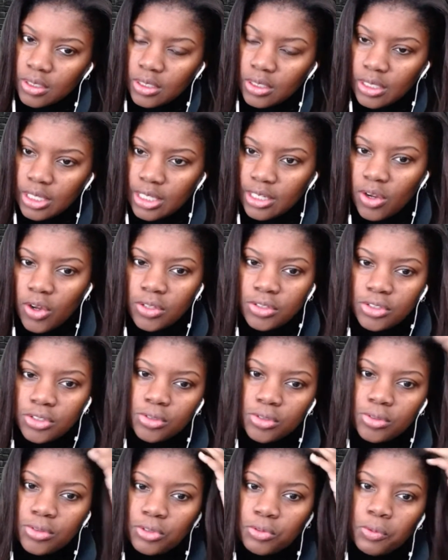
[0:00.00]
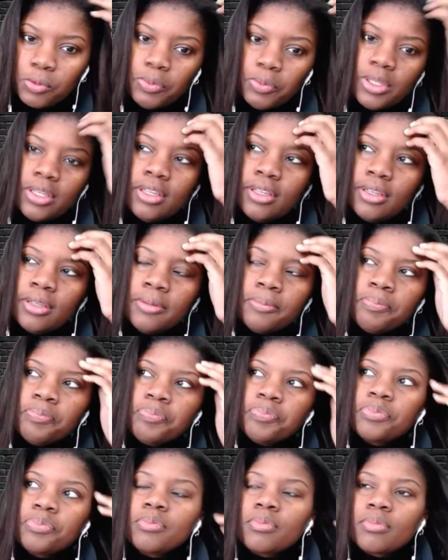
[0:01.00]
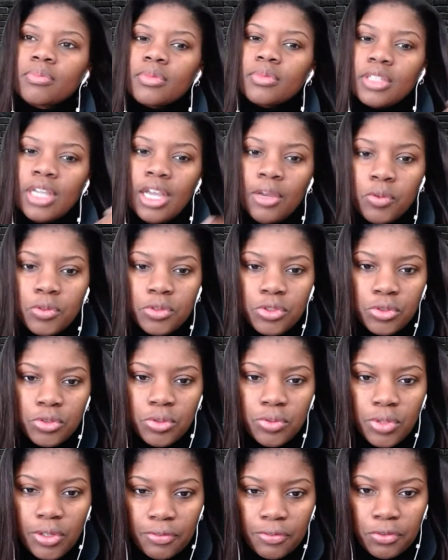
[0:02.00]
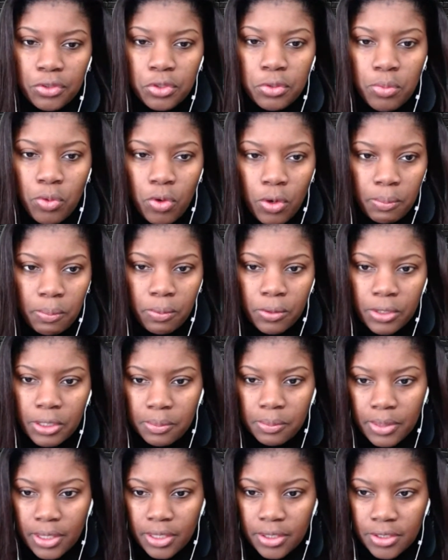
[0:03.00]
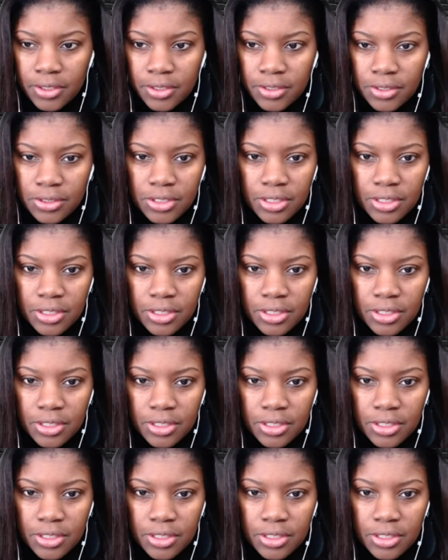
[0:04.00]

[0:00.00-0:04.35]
And also I will do a few more premieres,